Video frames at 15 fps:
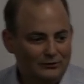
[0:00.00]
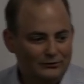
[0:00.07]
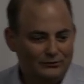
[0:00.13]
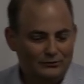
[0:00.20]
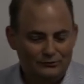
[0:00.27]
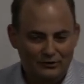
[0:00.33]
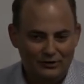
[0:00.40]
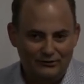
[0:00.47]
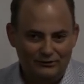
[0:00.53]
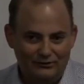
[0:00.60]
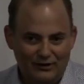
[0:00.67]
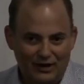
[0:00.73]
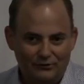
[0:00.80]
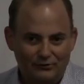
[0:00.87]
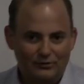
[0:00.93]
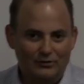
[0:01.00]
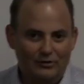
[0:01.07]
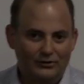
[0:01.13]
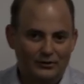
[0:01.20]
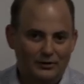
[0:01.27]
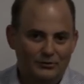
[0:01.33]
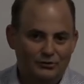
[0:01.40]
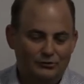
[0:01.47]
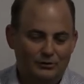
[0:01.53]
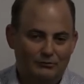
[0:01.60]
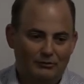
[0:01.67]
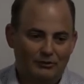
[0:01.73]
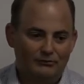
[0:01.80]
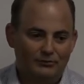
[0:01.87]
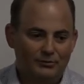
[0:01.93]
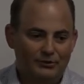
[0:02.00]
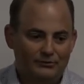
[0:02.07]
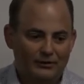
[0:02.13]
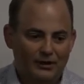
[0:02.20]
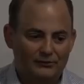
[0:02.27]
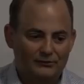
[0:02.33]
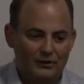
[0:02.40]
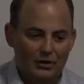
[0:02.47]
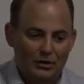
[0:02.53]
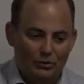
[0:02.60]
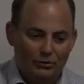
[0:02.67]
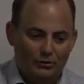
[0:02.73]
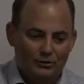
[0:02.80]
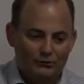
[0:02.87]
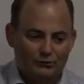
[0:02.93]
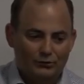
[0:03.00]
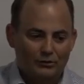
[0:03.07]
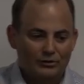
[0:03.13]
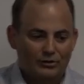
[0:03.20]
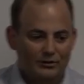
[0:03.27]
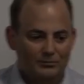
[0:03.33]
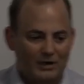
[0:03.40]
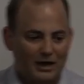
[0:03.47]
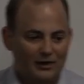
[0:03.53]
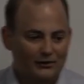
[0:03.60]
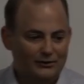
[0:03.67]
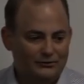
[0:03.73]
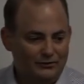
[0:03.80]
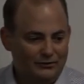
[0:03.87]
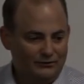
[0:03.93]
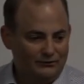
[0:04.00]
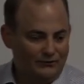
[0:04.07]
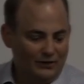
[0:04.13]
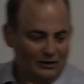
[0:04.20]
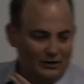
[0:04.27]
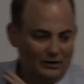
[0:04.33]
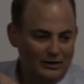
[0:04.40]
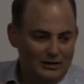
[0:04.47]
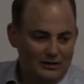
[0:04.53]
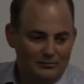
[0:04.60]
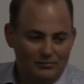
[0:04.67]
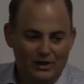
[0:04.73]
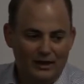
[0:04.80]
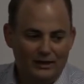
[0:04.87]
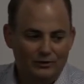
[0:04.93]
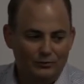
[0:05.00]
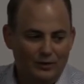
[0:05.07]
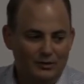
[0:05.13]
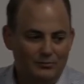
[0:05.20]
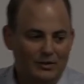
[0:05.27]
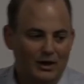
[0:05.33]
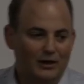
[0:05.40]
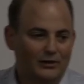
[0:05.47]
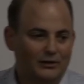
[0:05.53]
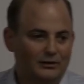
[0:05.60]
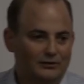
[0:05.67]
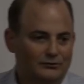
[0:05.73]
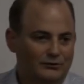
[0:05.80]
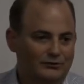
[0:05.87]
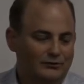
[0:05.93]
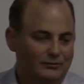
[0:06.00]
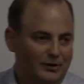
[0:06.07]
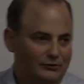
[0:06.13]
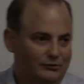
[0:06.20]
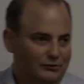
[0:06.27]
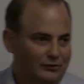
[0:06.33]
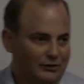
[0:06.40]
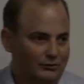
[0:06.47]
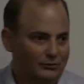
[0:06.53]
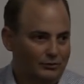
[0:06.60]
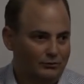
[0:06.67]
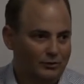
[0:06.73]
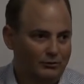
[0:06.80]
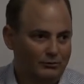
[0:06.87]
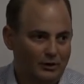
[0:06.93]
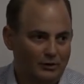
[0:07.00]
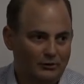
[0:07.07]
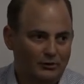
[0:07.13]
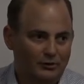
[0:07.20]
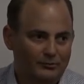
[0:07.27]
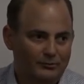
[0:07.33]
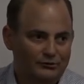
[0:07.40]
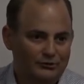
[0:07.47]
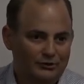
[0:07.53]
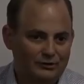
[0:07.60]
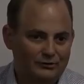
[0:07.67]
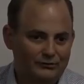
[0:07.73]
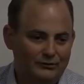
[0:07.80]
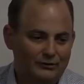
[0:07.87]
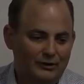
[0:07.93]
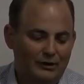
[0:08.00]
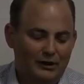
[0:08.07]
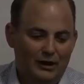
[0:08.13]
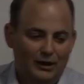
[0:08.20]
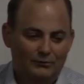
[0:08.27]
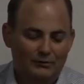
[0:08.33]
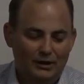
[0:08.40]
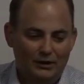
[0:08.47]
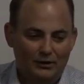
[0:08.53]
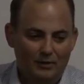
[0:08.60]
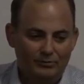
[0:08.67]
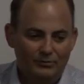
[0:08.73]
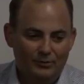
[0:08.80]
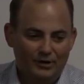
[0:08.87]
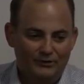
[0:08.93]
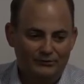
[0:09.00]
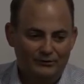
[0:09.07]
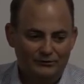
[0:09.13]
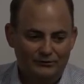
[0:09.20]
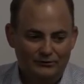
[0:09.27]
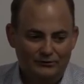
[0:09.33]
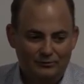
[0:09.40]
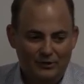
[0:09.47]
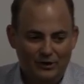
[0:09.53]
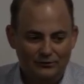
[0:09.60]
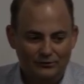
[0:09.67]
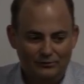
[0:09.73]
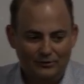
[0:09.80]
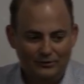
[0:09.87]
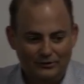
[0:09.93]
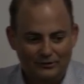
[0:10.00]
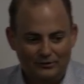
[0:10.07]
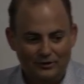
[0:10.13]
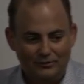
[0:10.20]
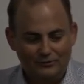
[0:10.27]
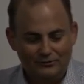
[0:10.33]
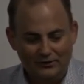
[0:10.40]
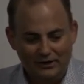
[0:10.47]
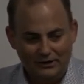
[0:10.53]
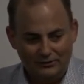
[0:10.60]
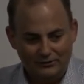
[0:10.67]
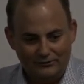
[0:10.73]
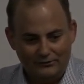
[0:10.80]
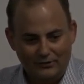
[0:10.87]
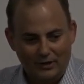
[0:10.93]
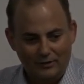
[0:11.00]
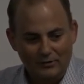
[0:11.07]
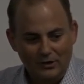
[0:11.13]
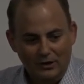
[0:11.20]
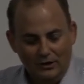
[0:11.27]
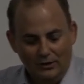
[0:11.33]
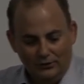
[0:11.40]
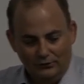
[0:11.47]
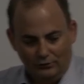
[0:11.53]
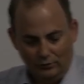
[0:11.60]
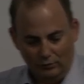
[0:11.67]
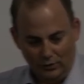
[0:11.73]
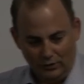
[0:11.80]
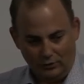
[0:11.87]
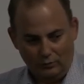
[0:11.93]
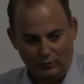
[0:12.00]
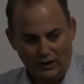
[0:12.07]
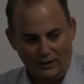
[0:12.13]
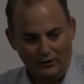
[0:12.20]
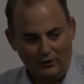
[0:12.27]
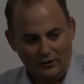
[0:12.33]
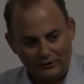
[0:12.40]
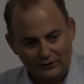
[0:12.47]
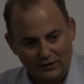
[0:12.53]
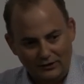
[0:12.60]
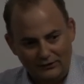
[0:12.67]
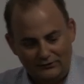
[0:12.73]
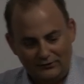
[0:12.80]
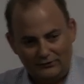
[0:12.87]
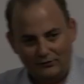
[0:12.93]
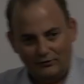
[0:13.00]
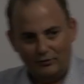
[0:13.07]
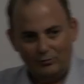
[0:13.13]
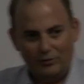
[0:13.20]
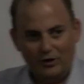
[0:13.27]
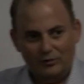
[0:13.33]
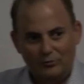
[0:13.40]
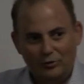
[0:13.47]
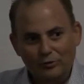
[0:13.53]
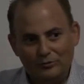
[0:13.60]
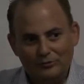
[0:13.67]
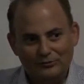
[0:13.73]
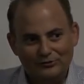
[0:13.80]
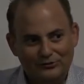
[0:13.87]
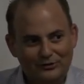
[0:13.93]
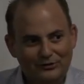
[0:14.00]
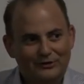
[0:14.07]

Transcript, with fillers: So Jay desaturated all the imagery and went from this nice orange earthy palette to this very black and white palette just to make sure that it would work well on all the machines. And we had optimized it, just to remind you what the internet was like at this time, to work well on 9600 baud modems